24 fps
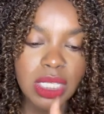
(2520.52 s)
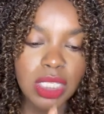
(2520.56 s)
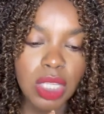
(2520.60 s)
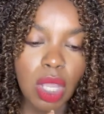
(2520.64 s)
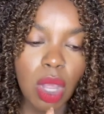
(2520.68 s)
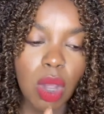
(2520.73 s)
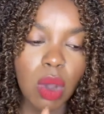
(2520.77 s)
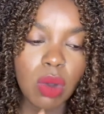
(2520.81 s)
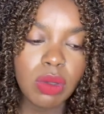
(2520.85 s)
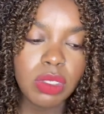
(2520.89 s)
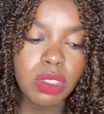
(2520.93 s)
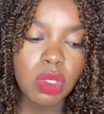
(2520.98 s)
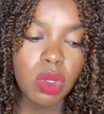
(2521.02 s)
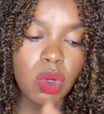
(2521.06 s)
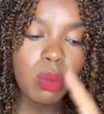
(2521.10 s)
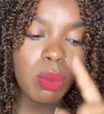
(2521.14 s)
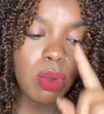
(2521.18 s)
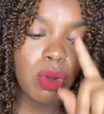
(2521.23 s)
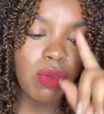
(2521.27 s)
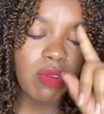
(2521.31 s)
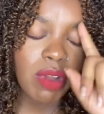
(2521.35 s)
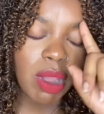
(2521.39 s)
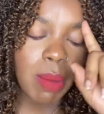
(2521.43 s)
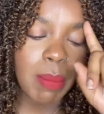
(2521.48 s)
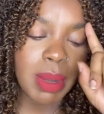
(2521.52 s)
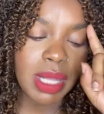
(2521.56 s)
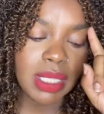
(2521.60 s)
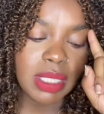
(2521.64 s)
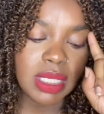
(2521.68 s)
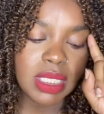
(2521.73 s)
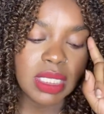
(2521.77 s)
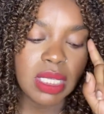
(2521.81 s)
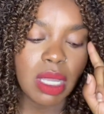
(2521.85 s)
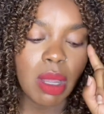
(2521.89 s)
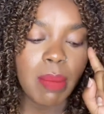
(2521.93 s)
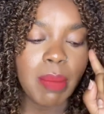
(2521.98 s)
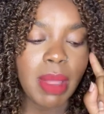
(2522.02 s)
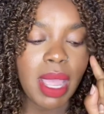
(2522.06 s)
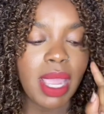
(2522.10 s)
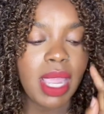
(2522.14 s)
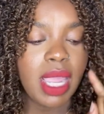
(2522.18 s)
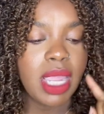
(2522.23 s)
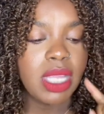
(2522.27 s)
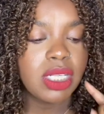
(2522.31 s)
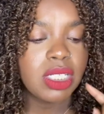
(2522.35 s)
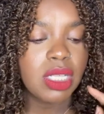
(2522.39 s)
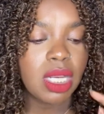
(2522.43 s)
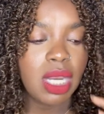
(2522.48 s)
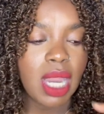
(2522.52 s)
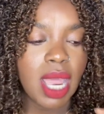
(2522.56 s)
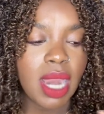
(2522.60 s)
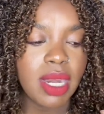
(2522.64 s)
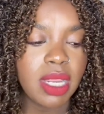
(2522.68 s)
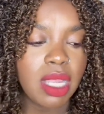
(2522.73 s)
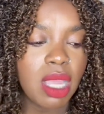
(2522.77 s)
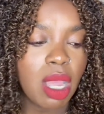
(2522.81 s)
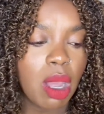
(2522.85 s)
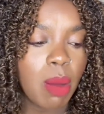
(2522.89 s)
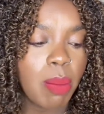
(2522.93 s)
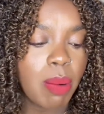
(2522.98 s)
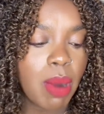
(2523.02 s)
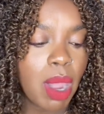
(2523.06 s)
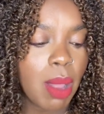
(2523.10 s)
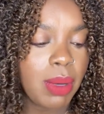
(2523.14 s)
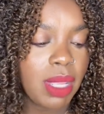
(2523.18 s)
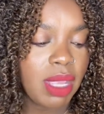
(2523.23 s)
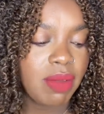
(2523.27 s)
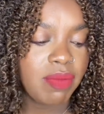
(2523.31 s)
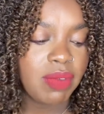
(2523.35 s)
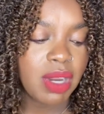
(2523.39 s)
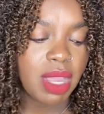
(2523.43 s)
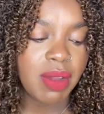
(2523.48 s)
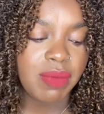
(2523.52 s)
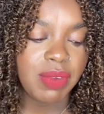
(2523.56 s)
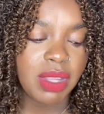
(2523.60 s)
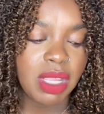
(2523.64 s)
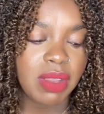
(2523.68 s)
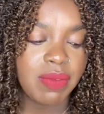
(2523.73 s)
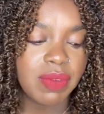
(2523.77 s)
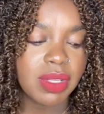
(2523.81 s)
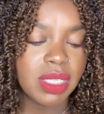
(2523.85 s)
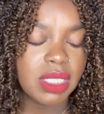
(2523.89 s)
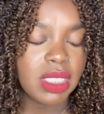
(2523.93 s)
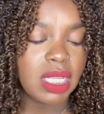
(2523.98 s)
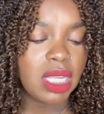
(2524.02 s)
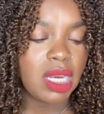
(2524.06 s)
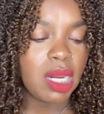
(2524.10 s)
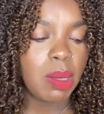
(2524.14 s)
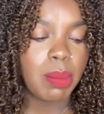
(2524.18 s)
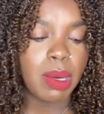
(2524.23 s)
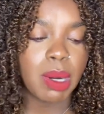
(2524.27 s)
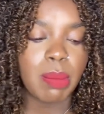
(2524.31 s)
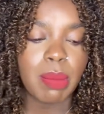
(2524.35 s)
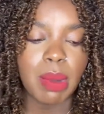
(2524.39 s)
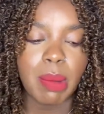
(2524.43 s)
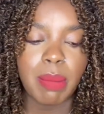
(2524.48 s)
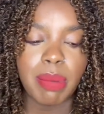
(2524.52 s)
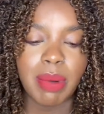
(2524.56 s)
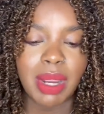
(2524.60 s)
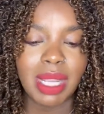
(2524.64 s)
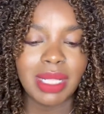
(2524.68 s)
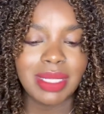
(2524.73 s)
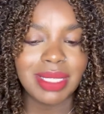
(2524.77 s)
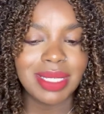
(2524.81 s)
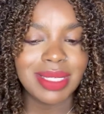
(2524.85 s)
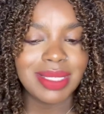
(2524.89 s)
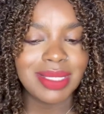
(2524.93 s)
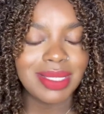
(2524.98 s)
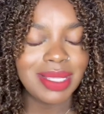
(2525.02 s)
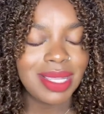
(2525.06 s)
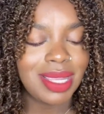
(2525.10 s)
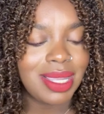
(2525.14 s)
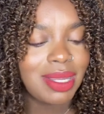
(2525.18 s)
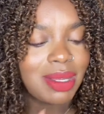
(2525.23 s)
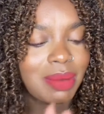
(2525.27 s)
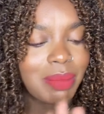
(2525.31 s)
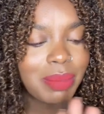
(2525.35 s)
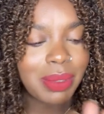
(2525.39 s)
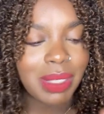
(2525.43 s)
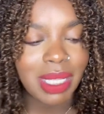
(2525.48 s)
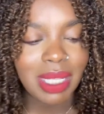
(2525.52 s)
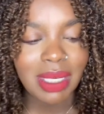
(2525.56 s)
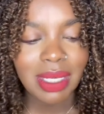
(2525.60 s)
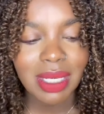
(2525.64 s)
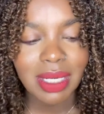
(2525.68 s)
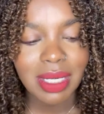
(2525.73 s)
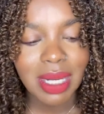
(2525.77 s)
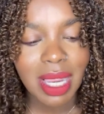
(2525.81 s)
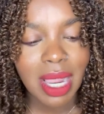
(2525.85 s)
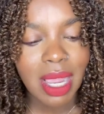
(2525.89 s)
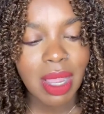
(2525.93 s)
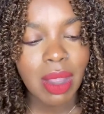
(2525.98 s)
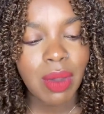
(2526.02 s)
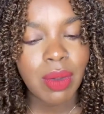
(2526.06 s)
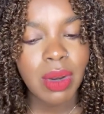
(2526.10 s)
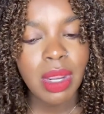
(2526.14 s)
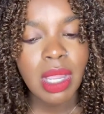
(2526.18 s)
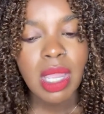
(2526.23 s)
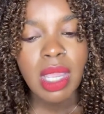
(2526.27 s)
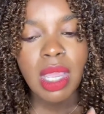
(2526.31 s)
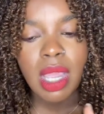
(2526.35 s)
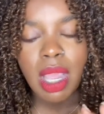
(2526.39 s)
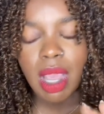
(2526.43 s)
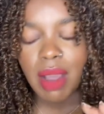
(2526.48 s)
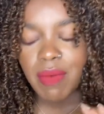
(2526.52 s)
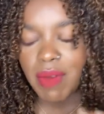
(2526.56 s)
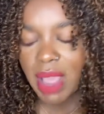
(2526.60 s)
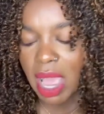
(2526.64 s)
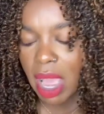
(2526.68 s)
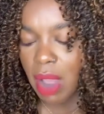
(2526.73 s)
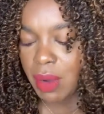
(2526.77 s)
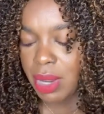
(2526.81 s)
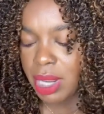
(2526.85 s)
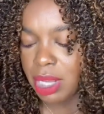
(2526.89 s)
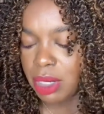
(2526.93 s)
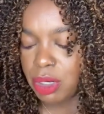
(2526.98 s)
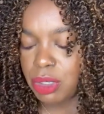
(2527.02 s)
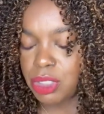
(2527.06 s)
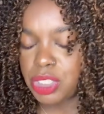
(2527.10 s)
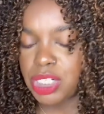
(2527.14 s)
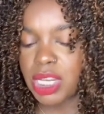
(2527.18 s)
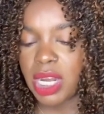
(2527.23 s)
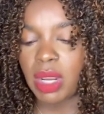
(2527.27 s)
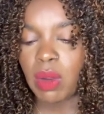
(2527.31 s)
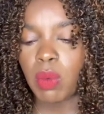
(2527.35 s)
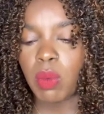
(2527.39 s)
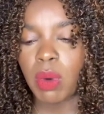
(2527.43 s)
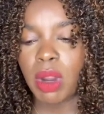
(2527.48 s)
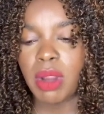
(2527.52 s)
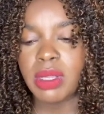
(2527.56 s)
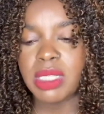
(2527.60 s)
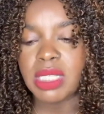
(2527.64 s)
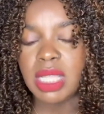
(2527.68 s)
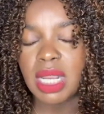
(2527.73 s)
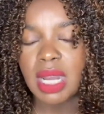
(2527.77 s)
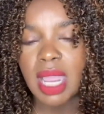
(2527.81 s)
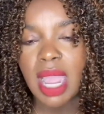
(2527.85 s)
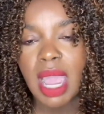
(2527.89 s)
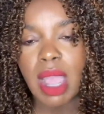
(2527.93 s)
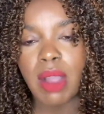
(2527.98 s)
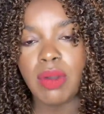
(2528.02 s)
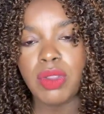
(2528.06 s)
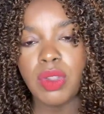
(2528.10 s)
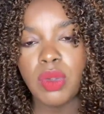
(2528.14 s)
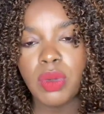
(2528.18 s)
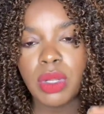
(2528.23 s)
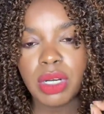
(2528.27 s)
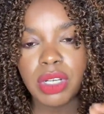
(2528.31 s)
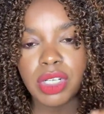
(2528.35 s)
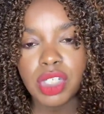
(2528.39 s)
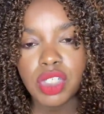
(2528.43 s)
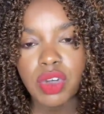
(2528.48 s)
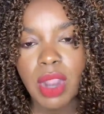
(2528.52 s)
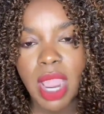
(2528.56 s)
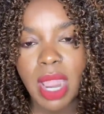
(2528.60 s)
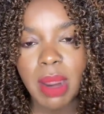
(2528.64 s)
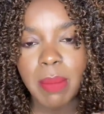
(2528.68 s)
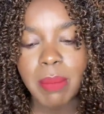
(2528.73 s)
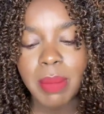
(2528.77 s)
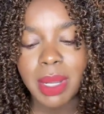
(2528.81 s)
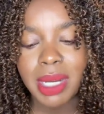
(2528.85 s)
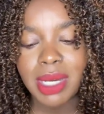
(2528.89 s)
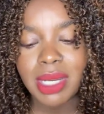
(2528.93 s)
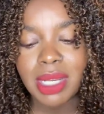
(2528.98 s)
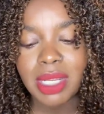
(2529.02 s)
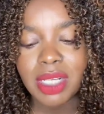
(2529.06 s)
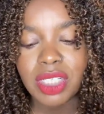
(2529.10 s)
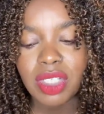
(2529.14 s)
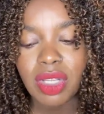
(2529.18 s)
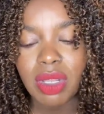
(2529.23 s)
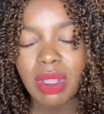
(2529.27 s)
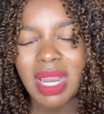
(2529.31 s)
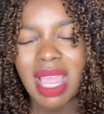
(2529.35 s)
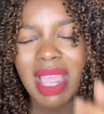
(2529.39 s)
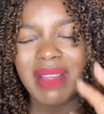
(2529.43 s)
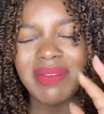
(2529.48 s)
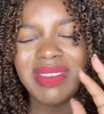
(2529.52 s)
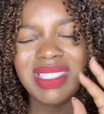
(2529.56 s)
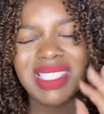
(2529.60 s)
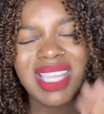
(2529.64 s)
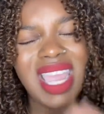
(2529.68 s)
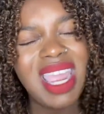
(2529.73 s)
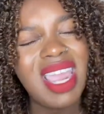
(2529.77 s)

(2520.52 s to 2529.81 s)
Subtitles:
It's an old school movie. I'm about to tell my age. A lot of y'all probably have never even seen it, but I'm gonna break this scene completely down of how energetic works and how you can attract money into your life.